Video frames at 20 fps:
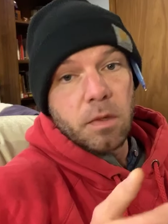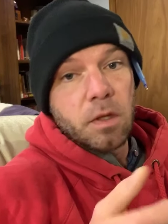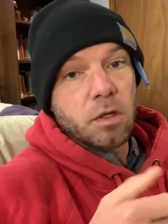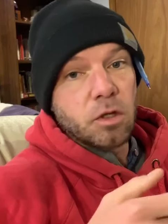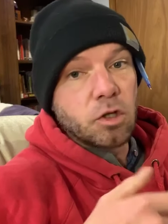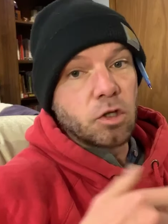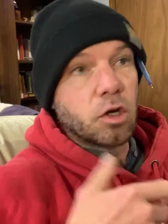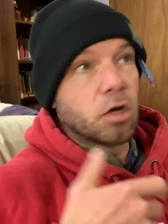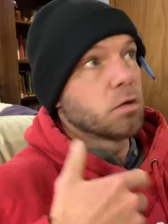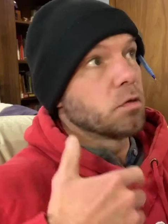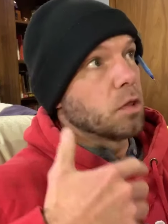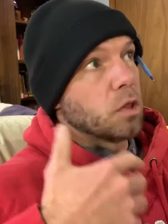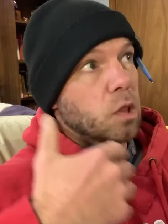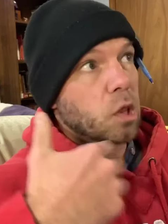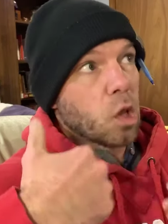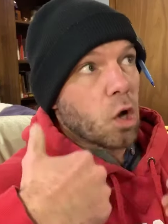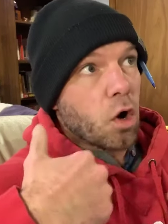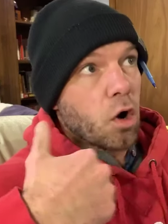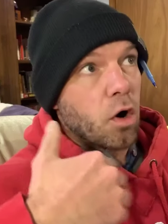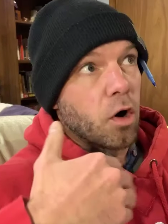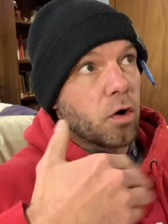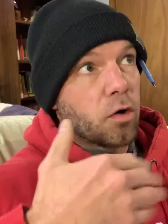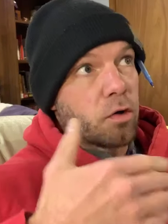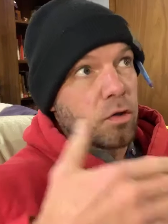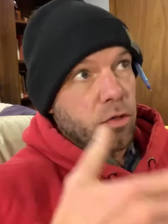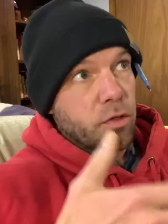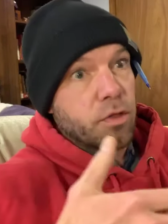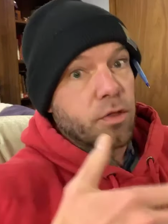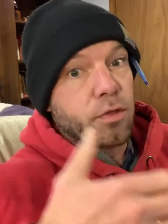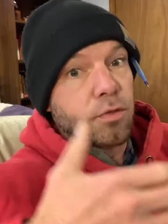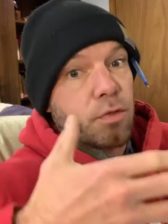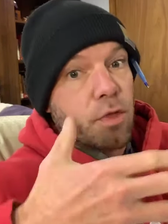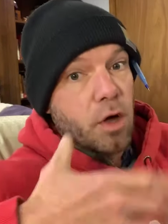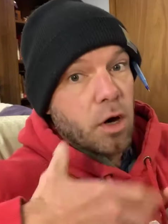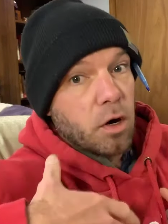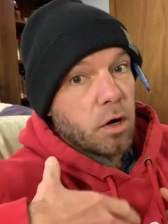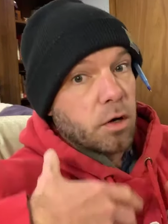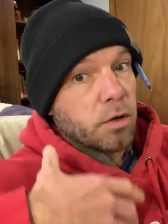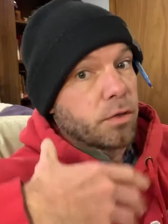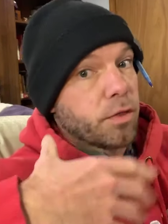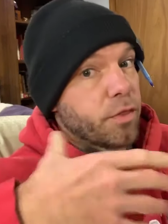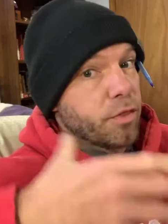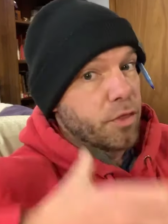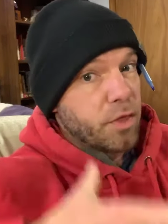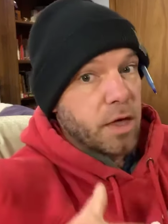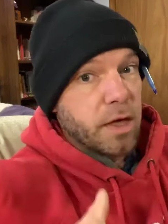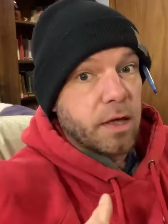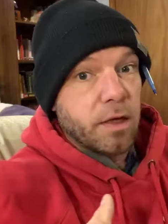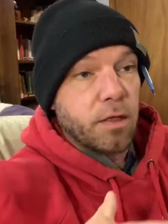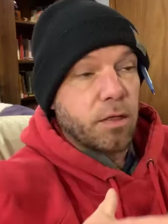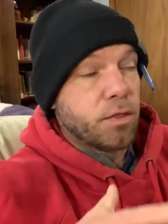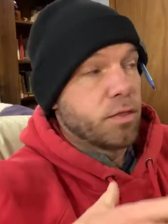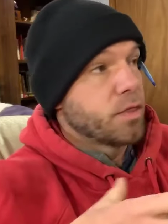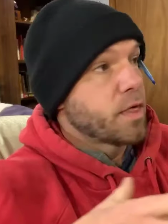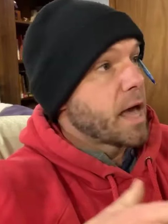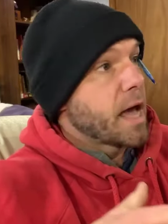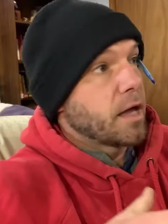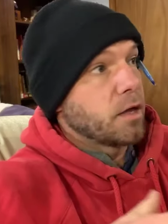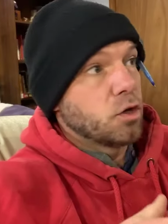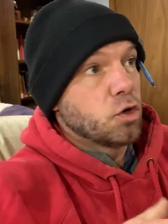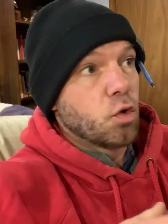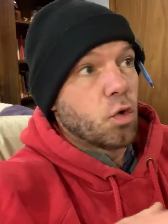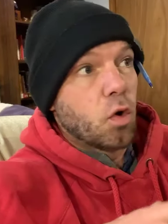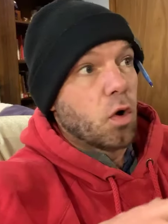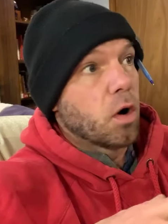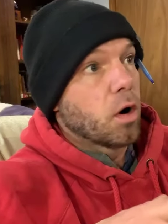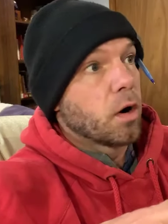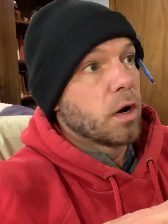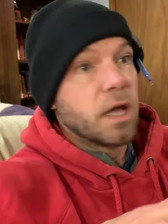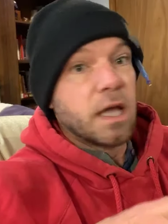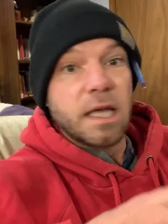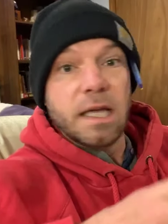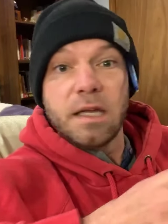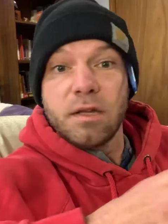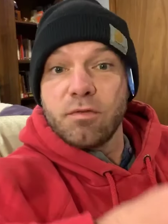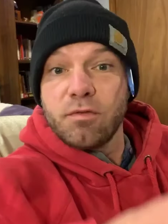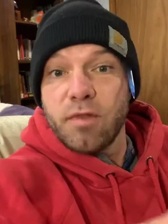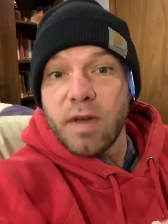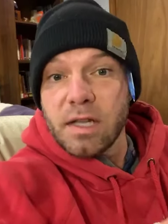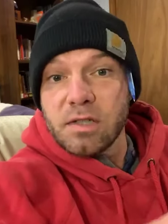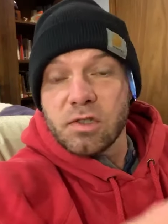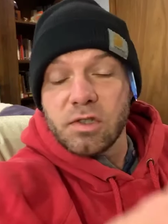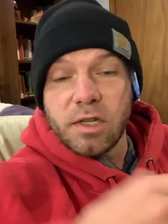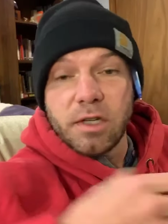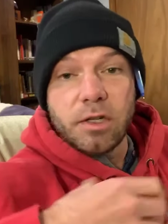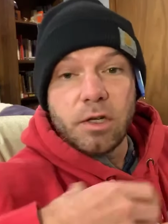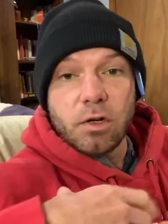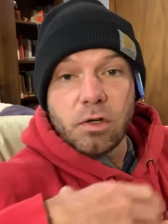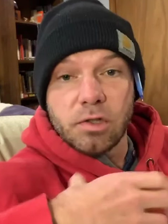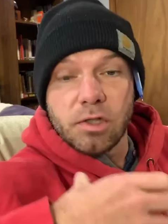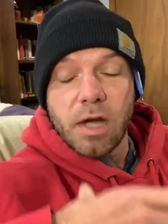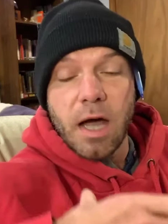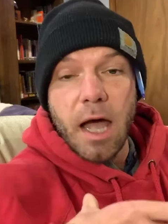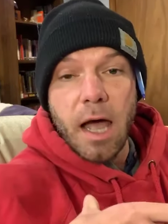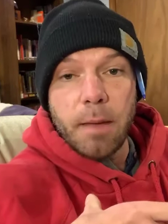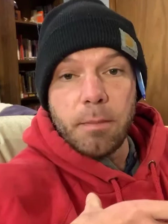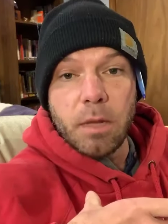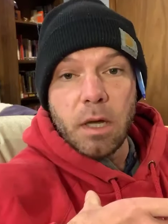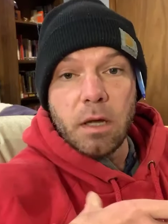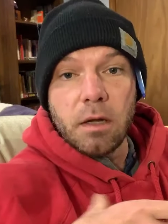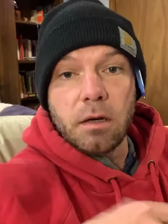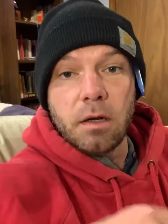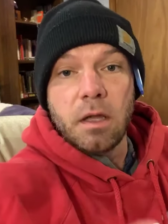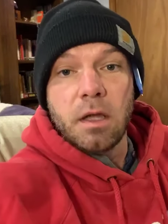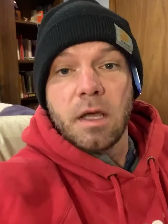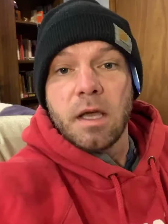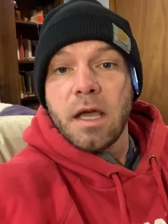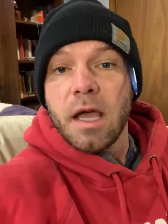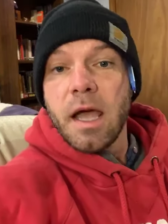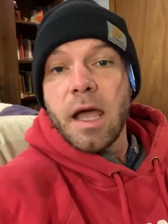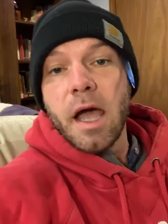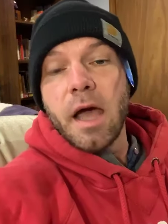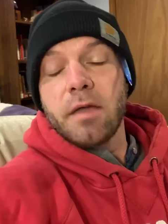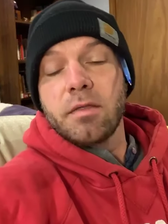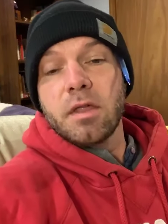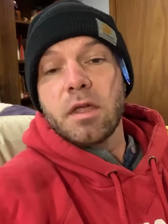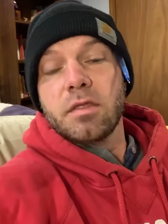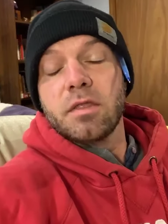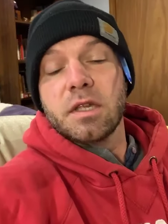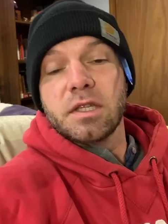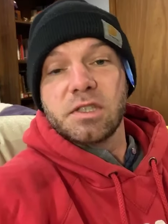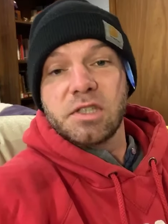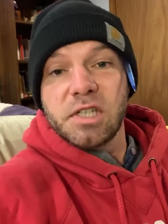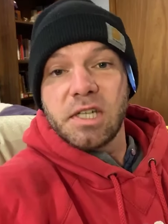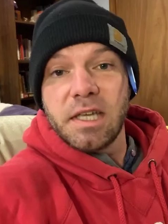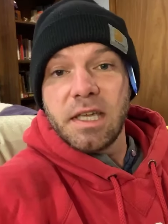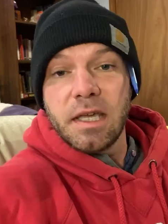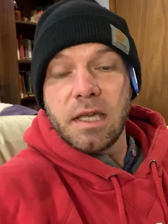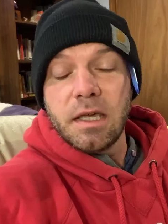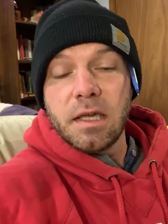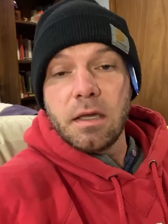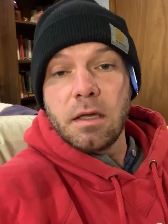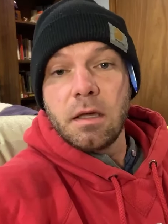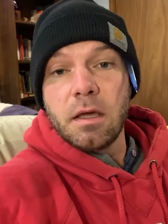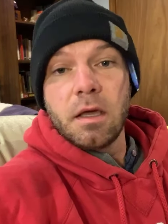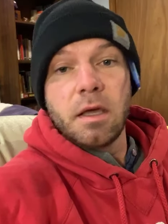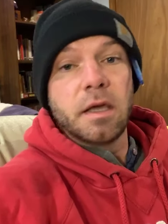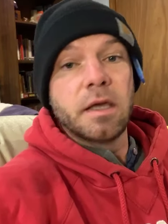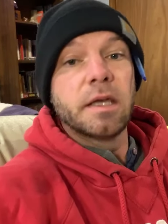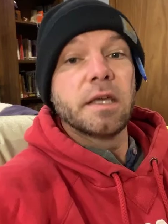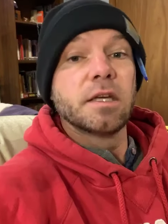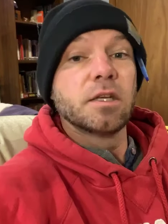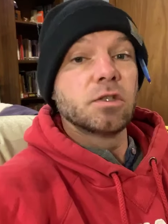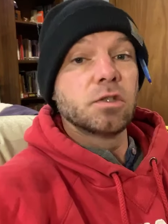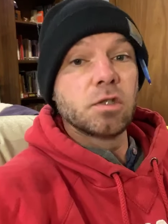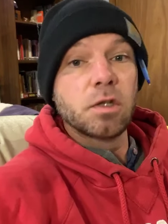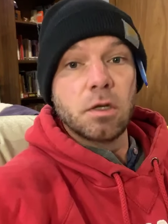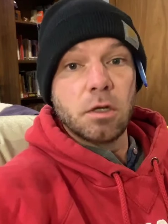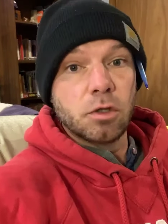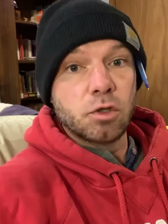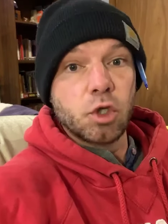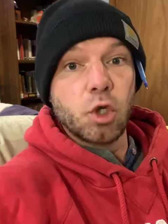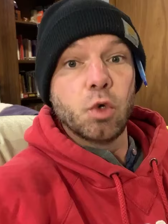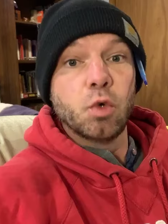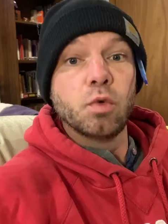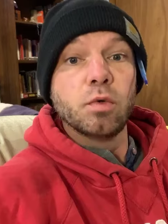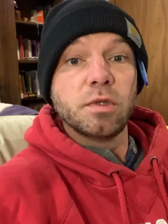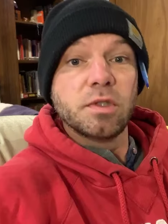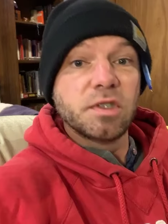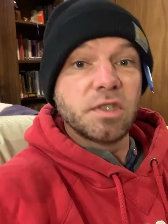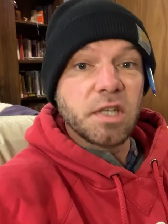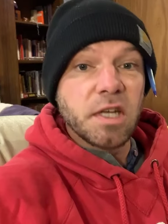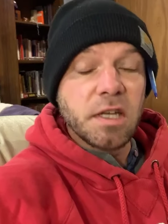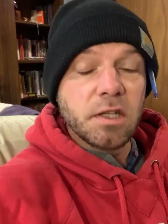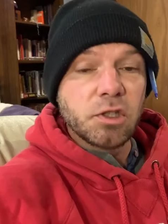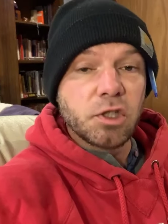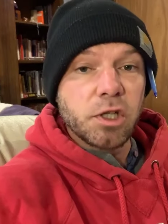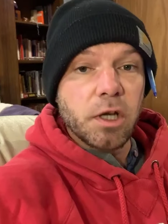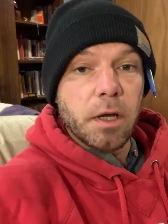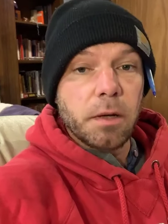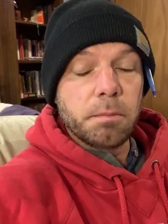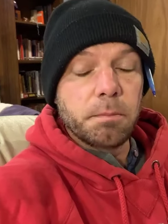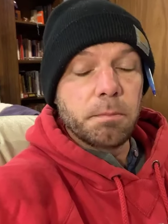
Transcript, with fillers: You learn the thing that you're investing your time in. And then the T is to teach it.